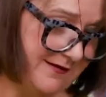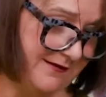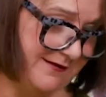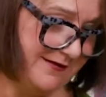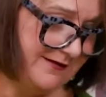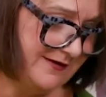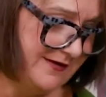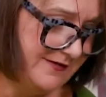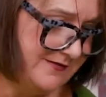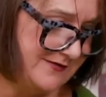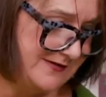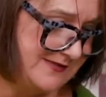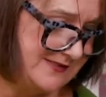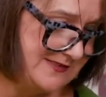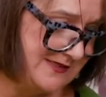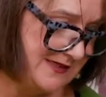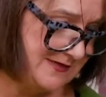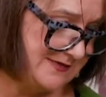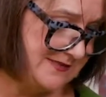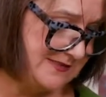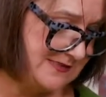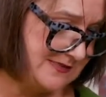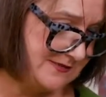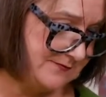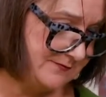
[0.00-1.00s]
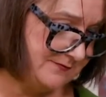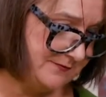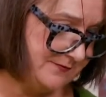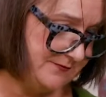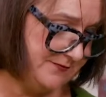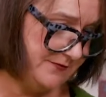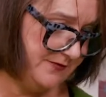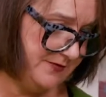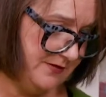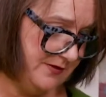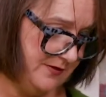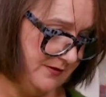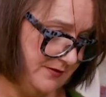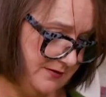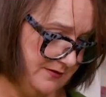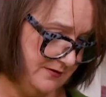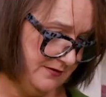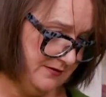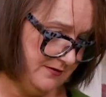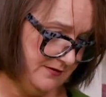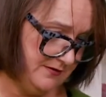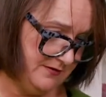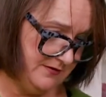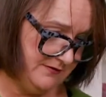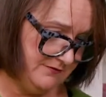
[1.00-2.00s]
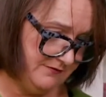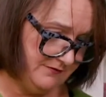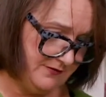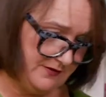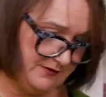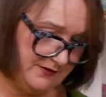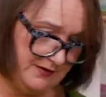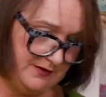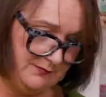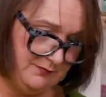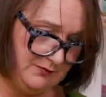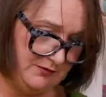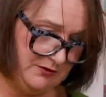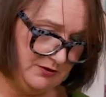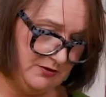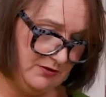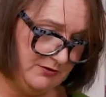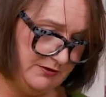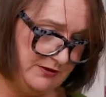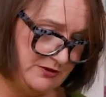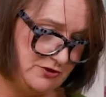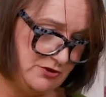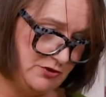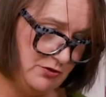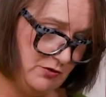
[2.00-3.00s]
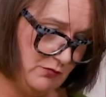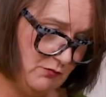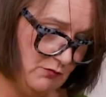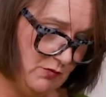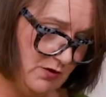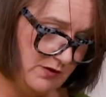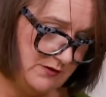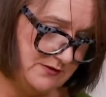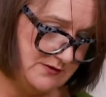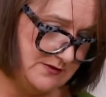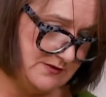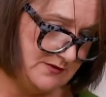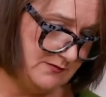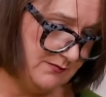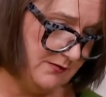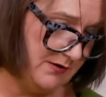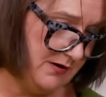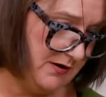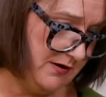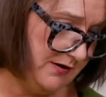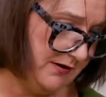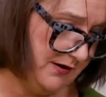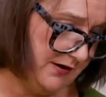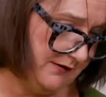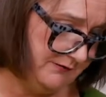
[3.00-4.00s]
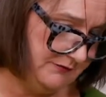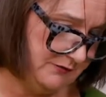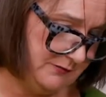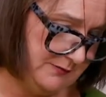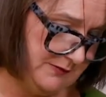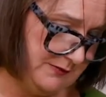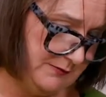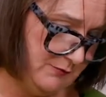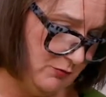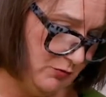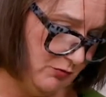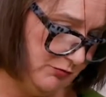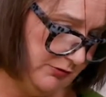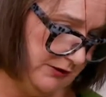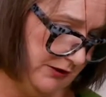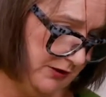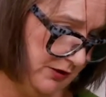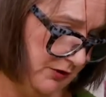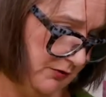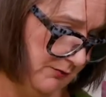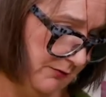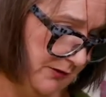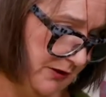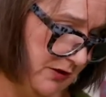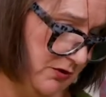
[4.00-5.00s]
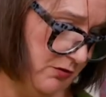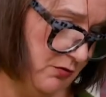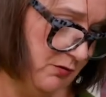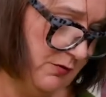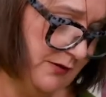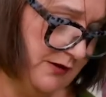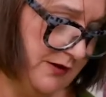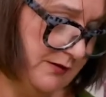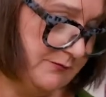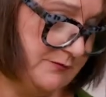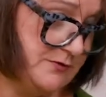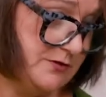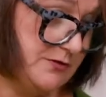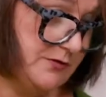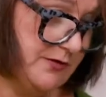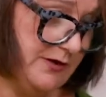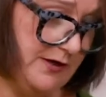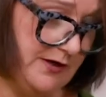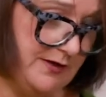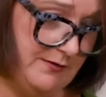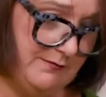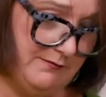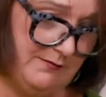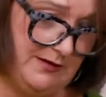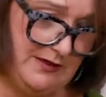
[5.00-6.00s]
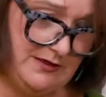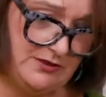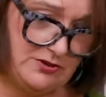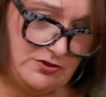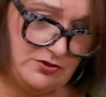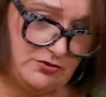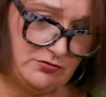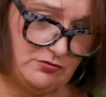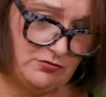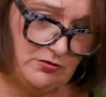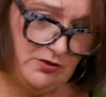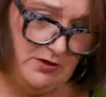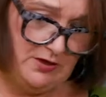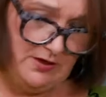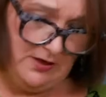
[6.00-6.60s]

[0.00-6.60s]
I know this sounds funny, but you're only doing one, but I have to be more economical when I'm doing it and make sure